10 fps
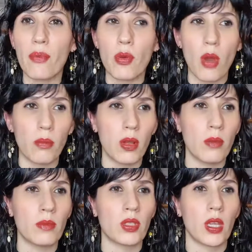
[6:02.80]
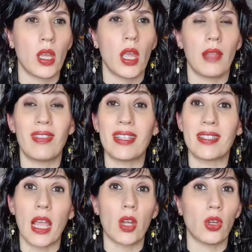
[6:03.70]
problems, the
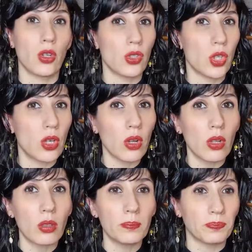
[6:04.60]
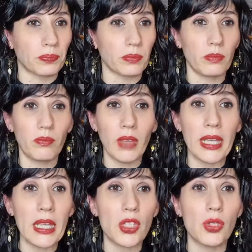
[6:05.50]
psychological
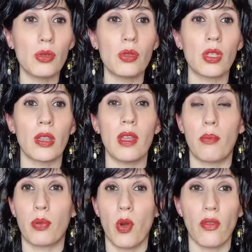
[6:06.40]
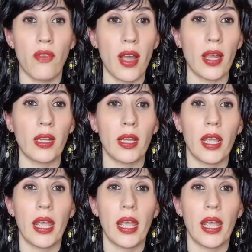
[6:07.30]
issues, the profile.